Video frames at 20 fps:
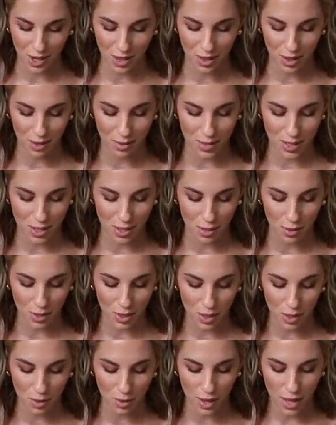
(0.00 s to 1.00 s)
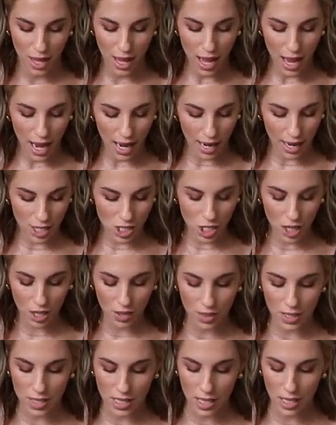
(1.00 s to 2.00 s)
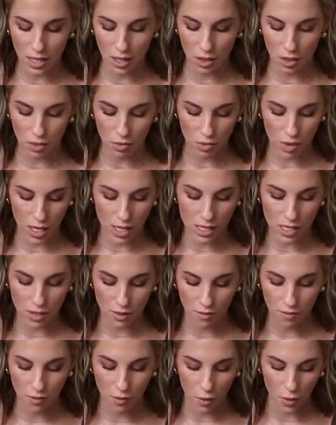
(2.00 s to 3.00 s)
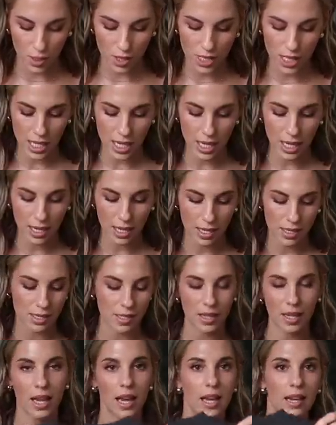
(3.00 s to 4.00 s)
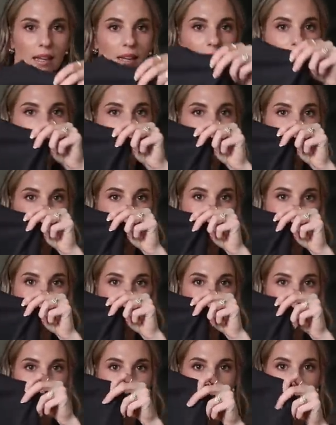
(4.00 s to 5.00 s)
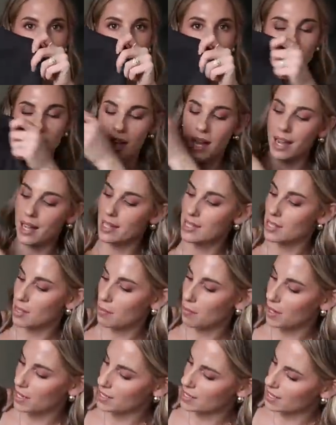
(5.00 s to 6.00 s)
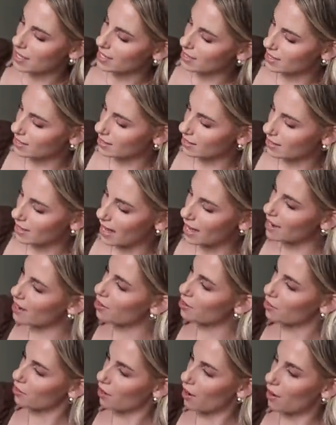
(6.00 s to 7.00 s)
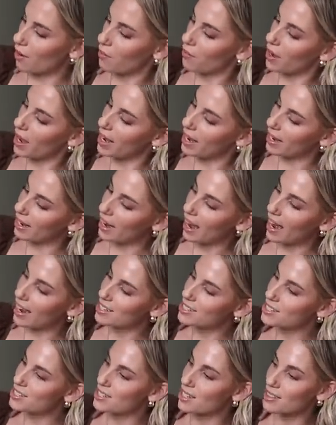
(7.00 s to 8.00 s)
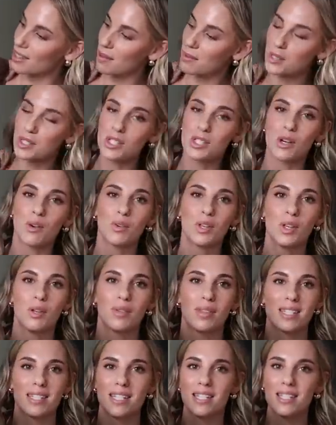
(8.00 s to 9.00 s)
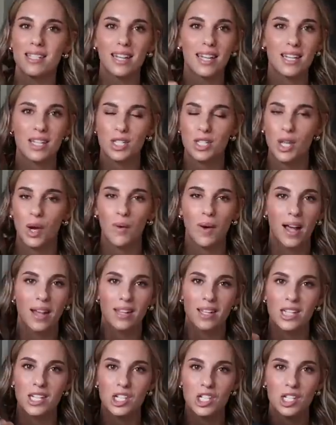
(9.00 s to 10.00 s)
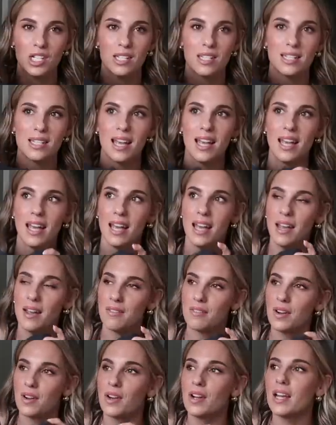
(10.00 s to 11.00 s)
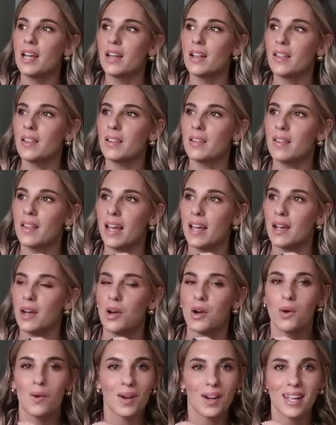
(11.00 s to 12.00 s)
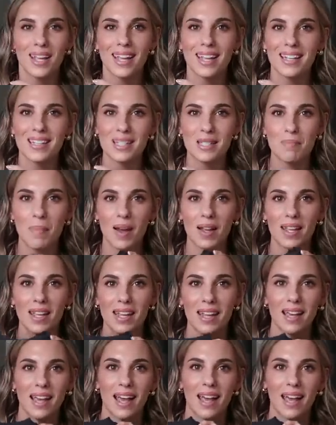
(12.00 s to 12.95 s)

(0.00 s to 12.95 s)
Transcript: I thought it was so cute. And I actually got this in a 3 to 4T because again, love things oversized, but it says let it grow. And I just thought that was so cute. This is like so Ellie. She's very like quirky and spunky.